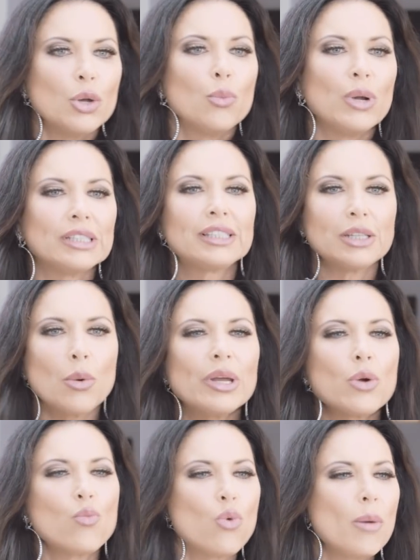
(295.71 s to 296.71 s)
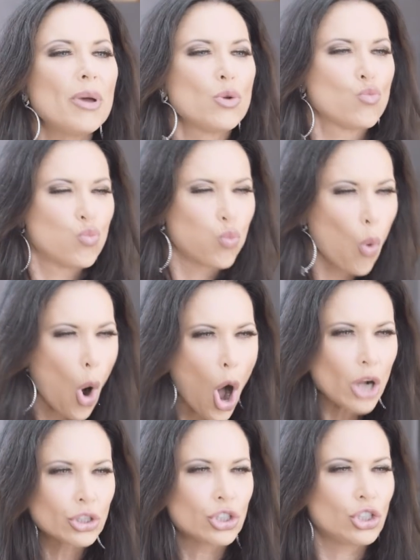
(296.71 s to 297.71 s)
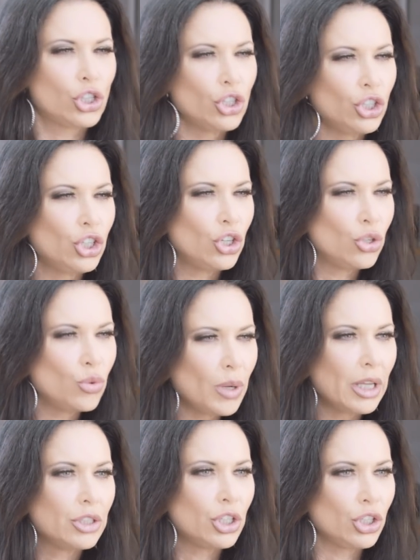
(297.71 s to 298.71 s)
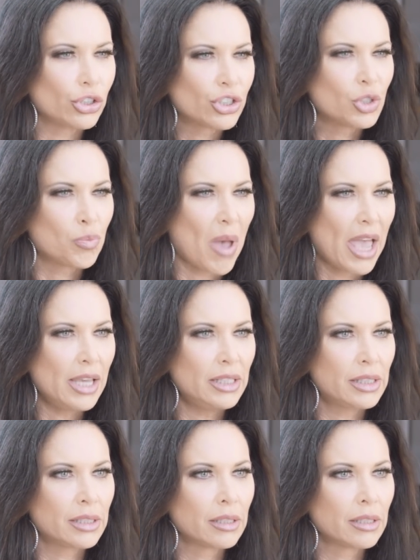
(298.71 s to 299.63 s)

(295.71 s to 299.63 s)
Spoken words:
When a woman walks to you into your space.